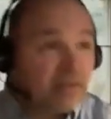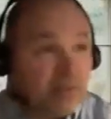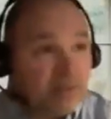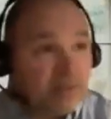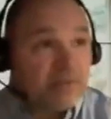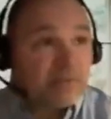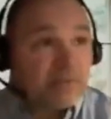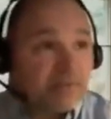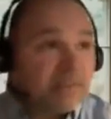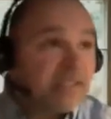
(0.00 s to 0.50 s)

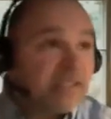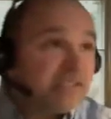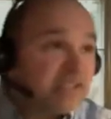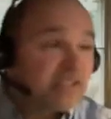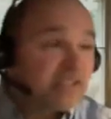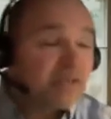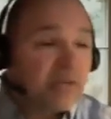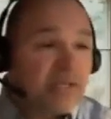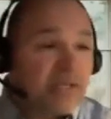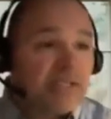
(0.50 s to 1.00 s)
oh this
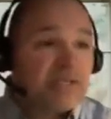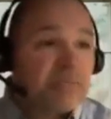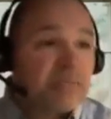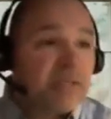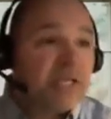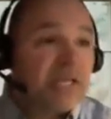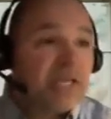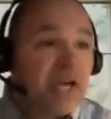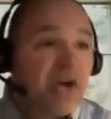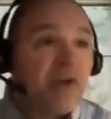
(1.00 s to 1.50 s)
is great let's
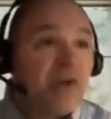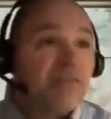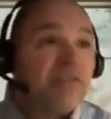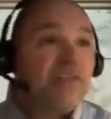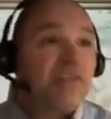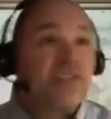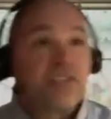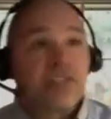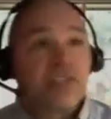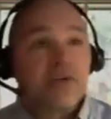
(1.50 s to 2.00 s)
play golf
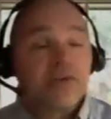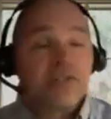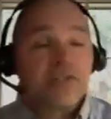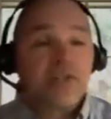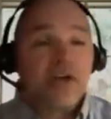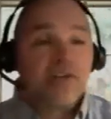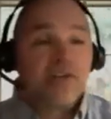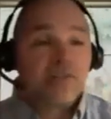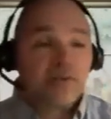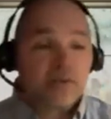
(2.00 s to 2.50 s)
and you just go to the
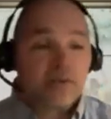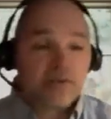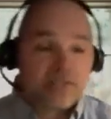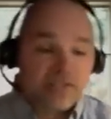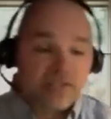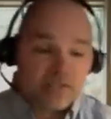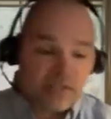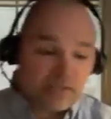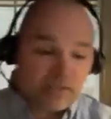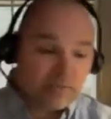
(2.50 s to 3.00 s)
golf course
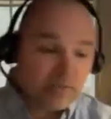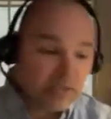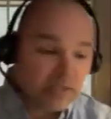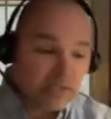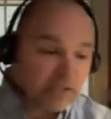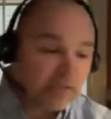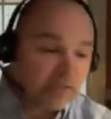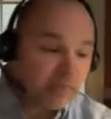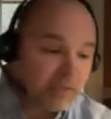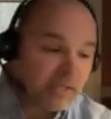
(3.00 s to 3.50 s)
and you're like what are you
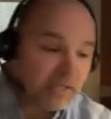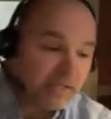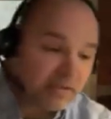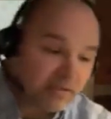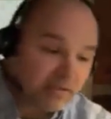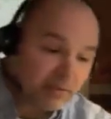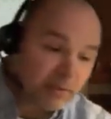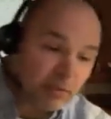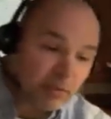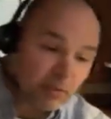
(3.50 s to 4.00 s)
gonna play
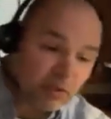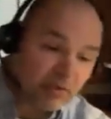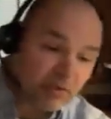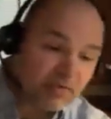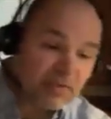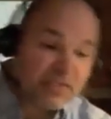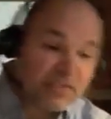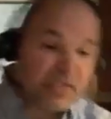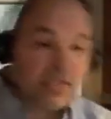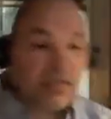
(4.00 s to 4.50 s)
three wood off
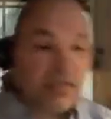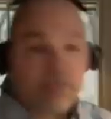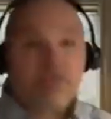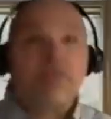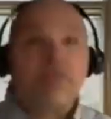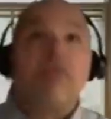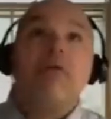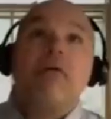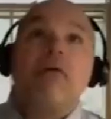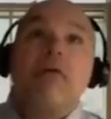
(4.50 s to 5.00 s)
the tee and you just
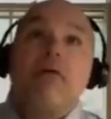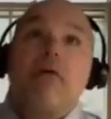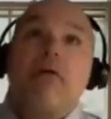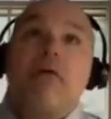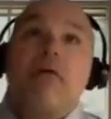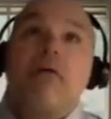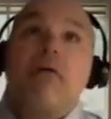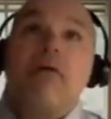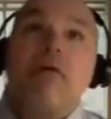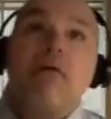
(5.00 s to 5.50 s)
go
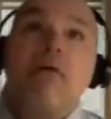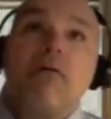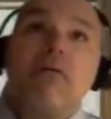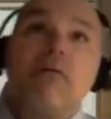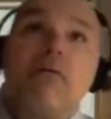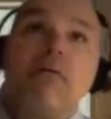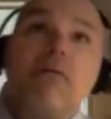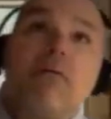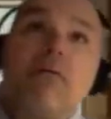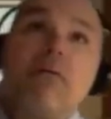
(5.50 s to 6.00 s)

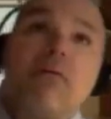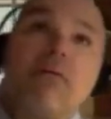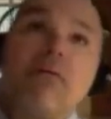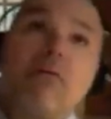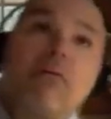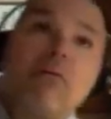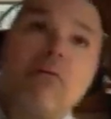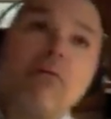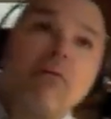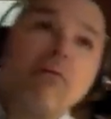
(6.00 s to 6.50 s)

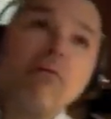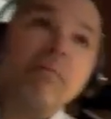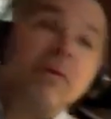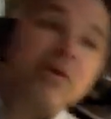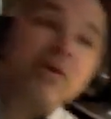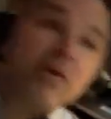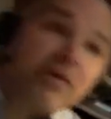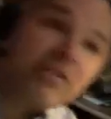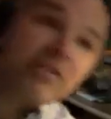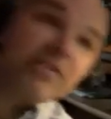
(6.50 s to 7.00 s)
Ooh,
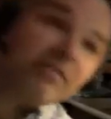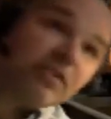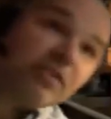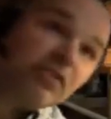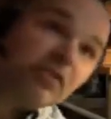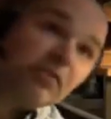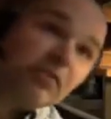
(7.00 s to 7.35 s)
because of the two